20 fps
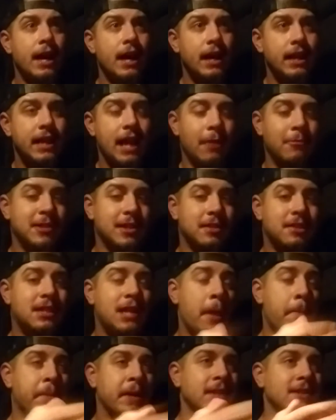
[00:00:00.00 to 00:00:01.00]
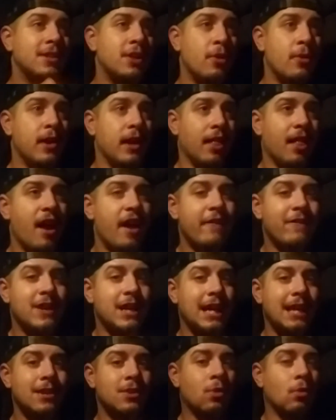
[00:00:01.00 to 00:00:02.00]
That was a stepping stone in life to
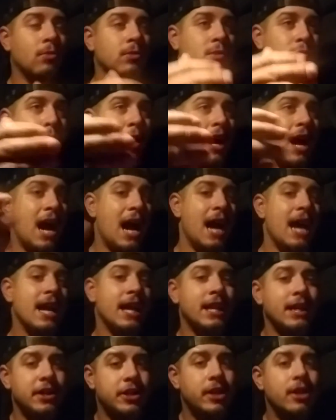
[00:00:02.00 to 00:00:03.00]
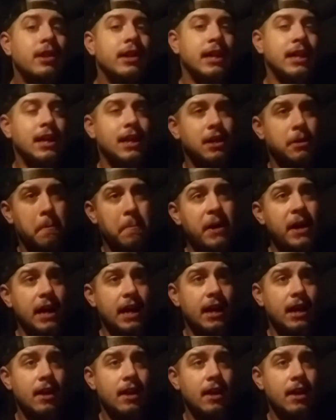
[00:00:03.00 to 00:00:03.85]
get towards where I initially need to be.